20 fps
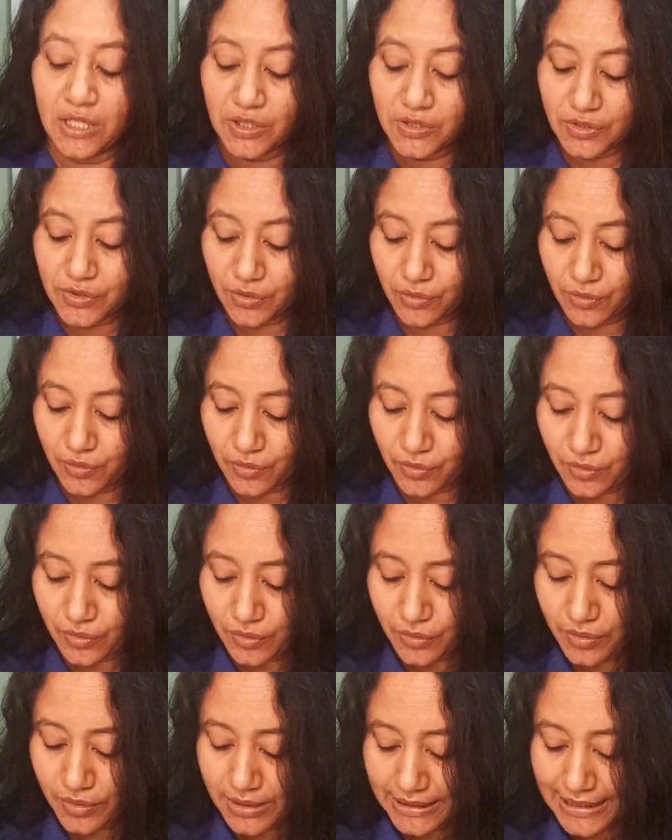
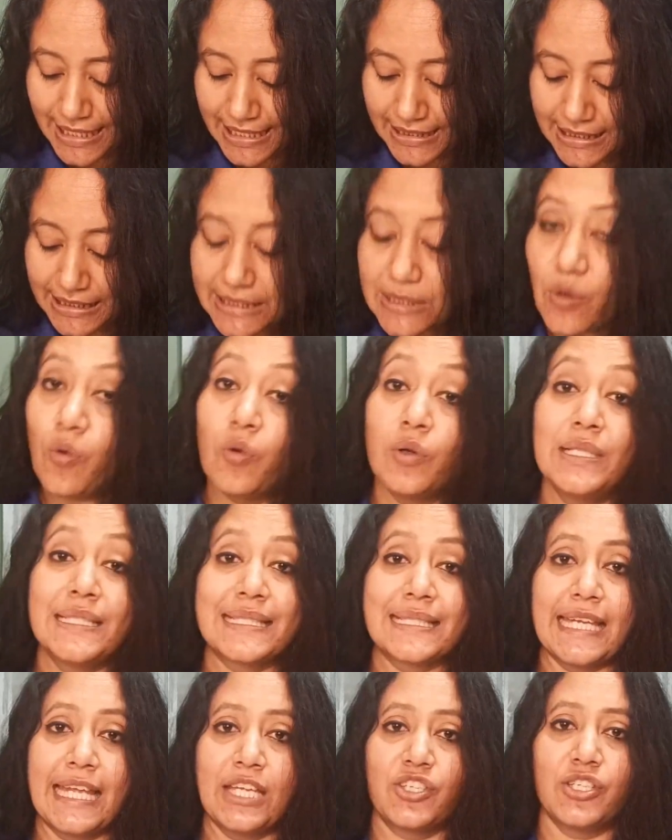So that is old
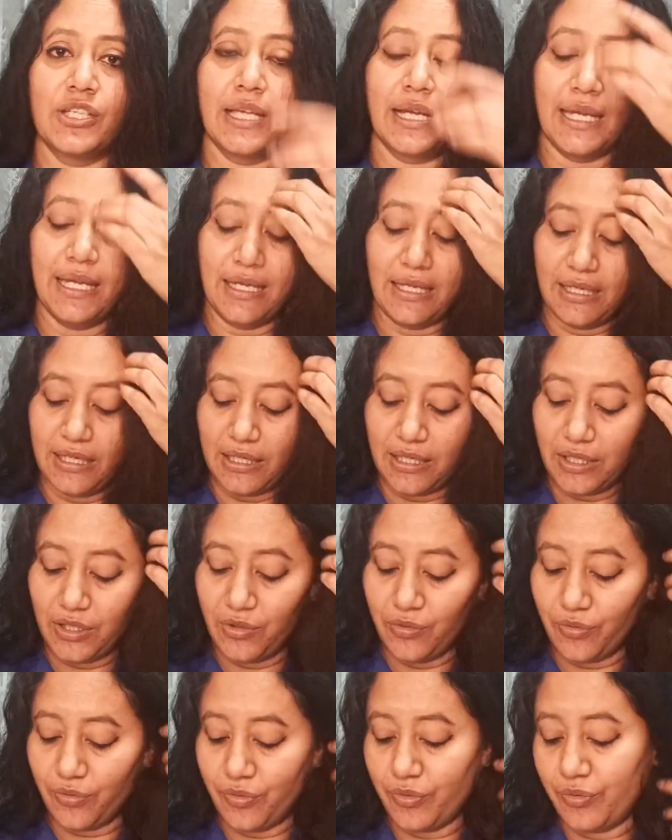stationery.
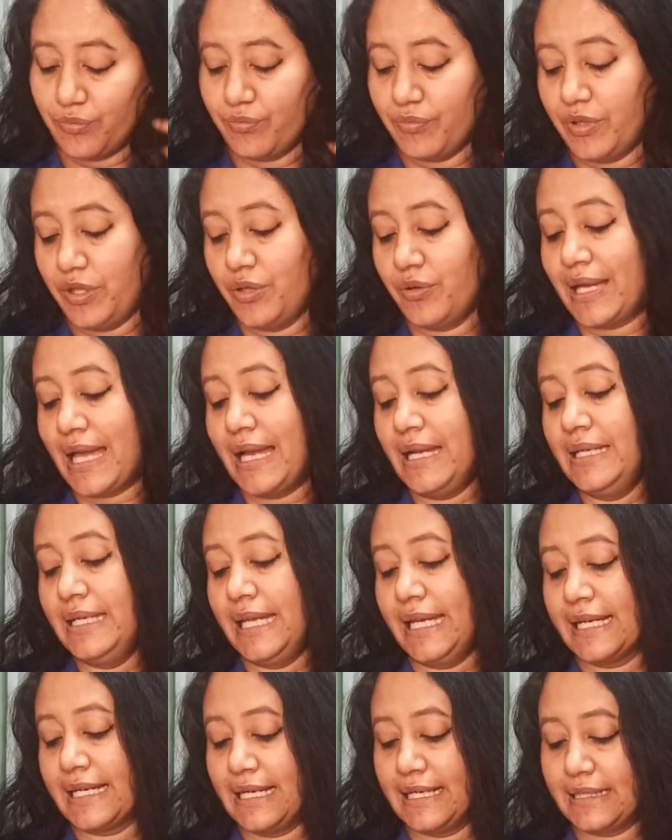You can
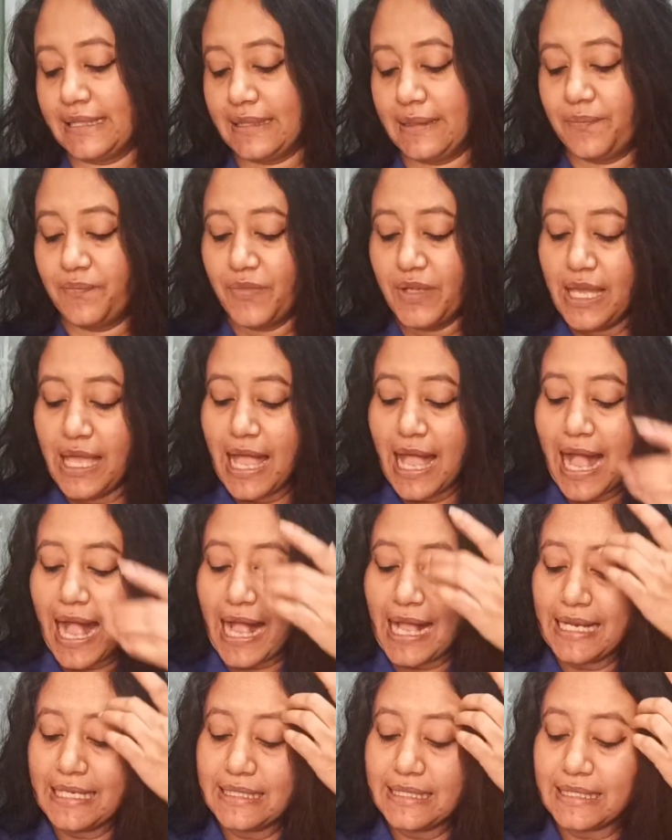declutter.
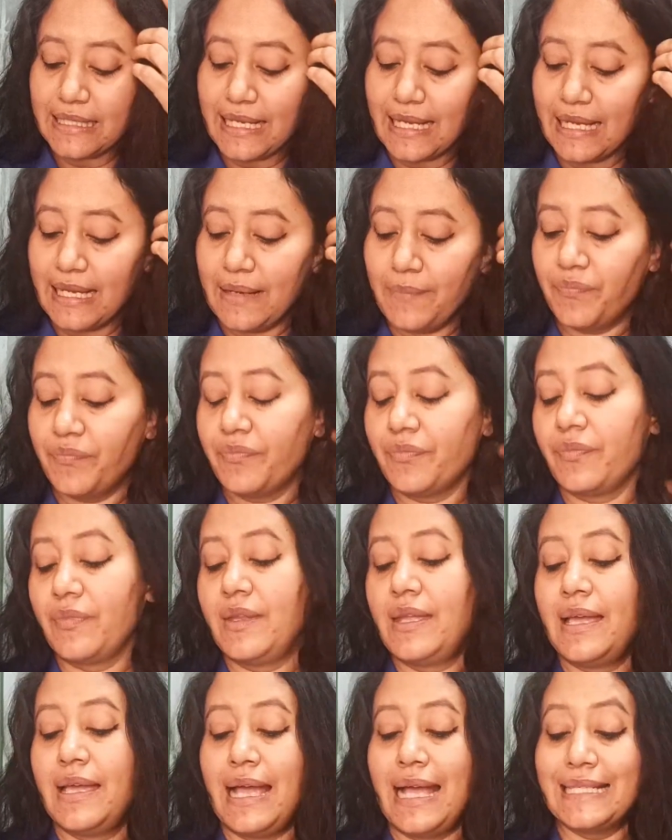And
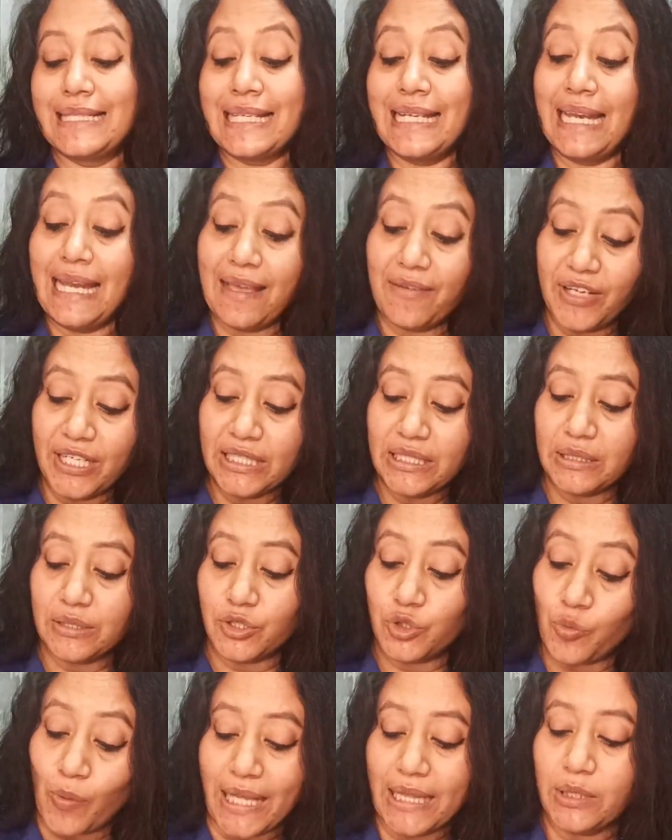as a
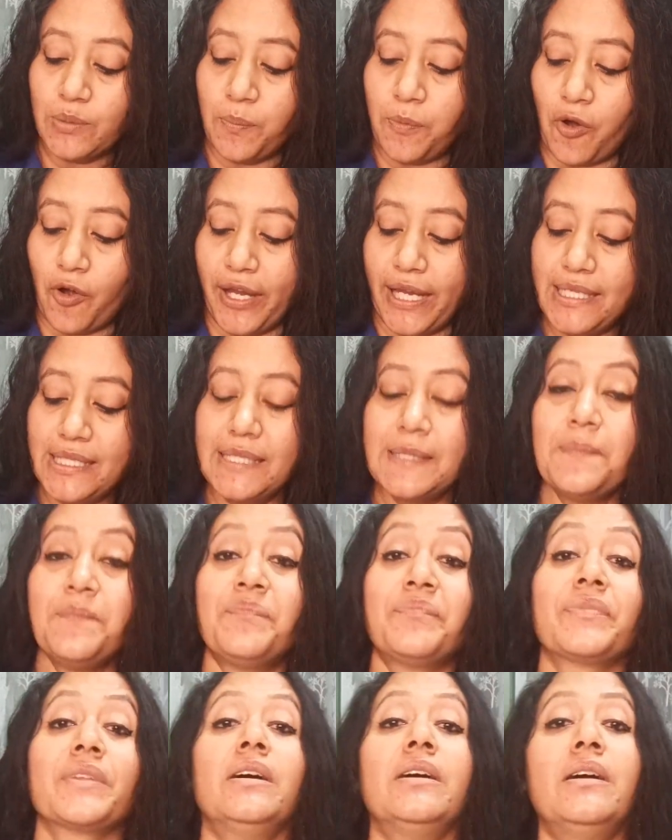12th point,
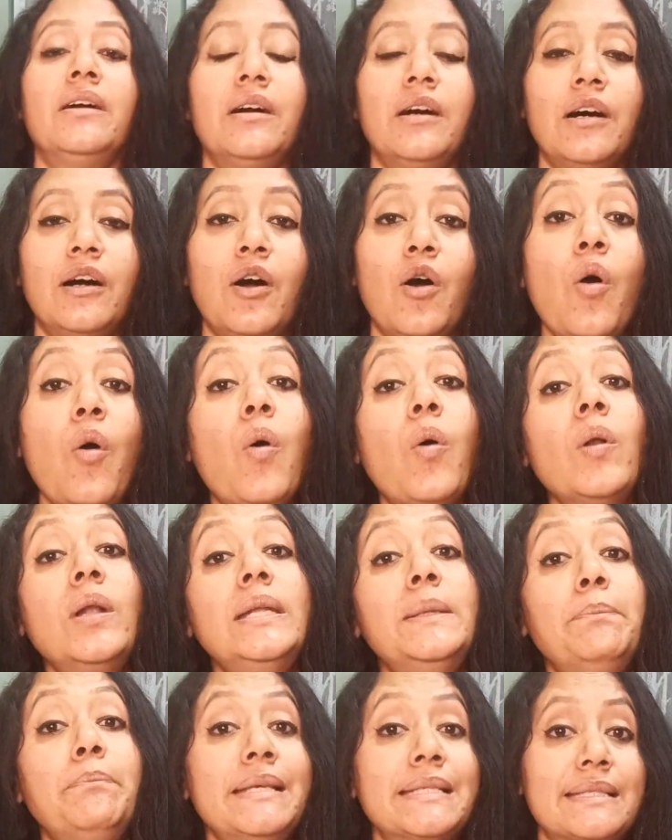
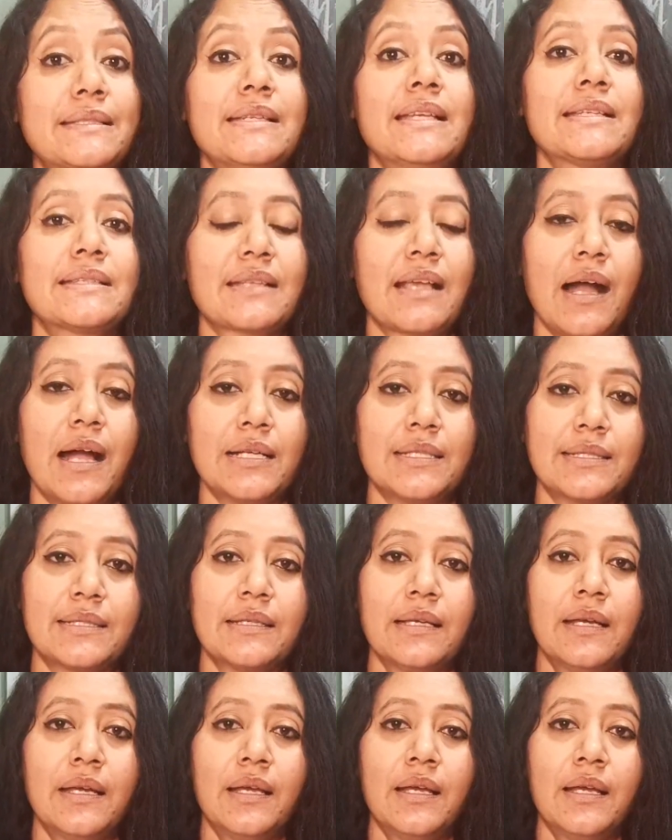old business cards.